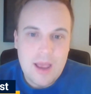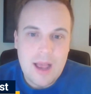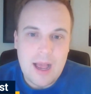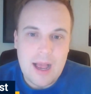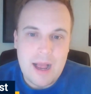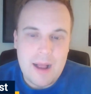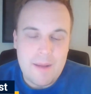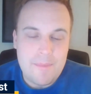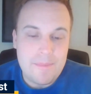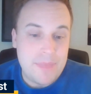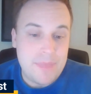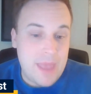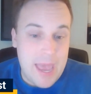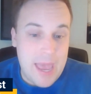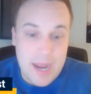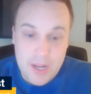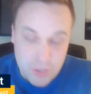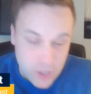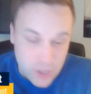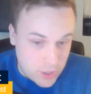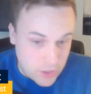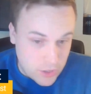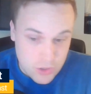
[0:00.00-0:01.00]
That
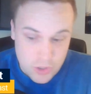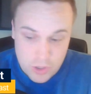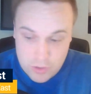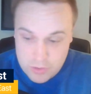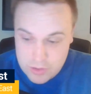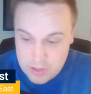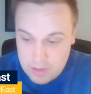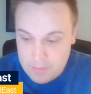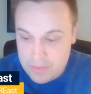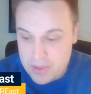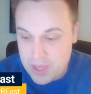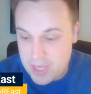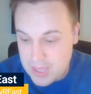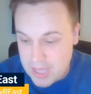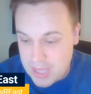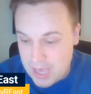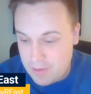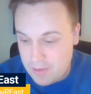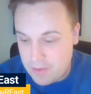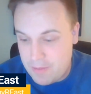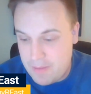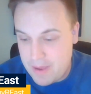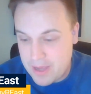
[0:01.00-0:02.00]
is also something
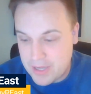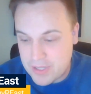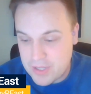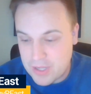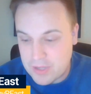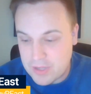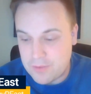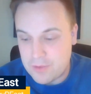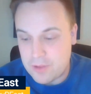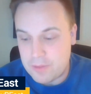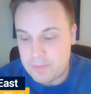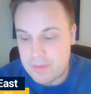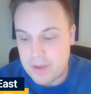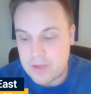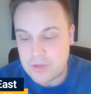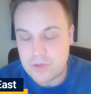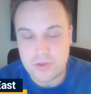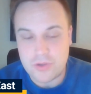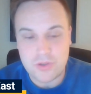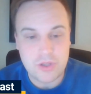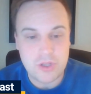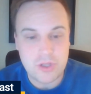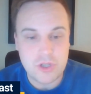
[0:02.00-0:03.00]
that would make sense for the
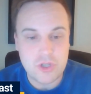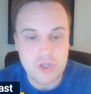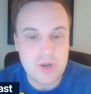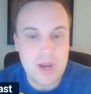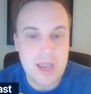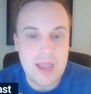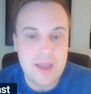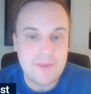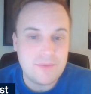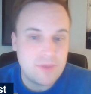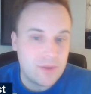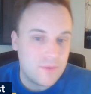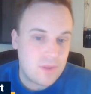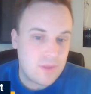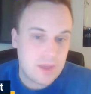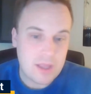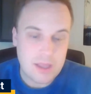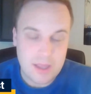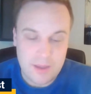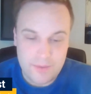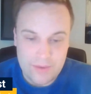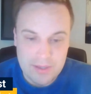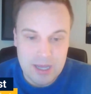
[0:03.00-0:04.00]
Pacers in this draft if
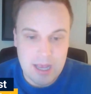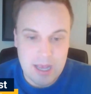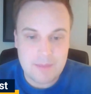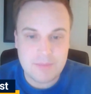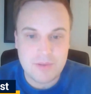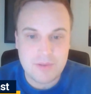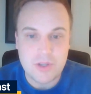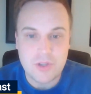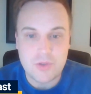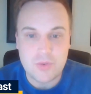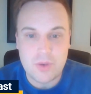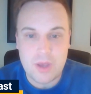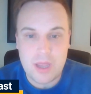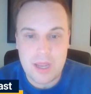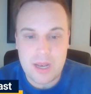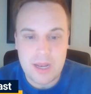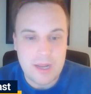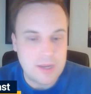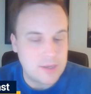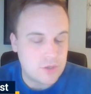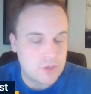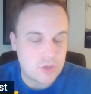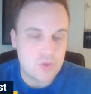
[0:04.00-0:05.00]
they love a Thompson twin
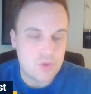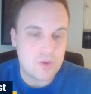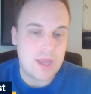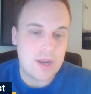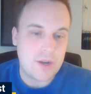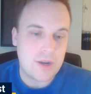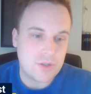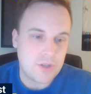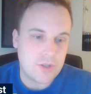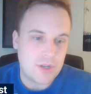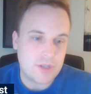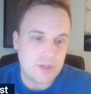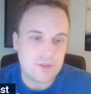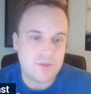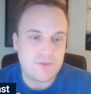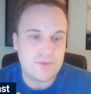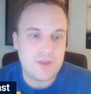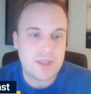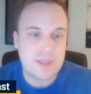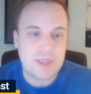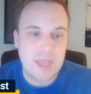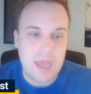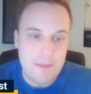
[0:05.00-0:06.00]
and Scoot Henderson doesn't
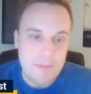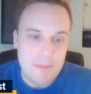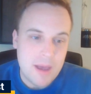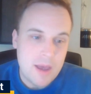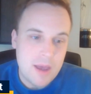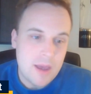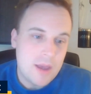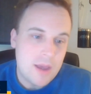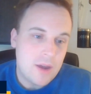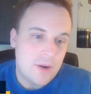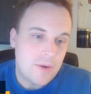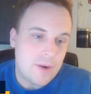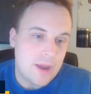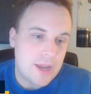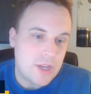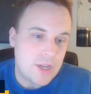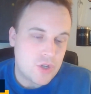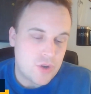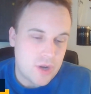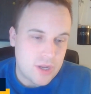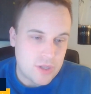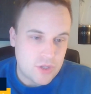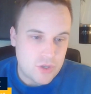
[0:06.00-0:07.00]
fit them,
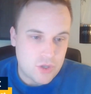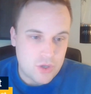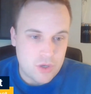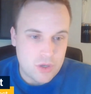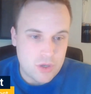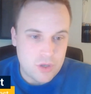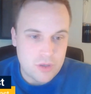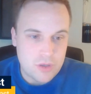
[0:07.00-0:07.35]
right? Trades.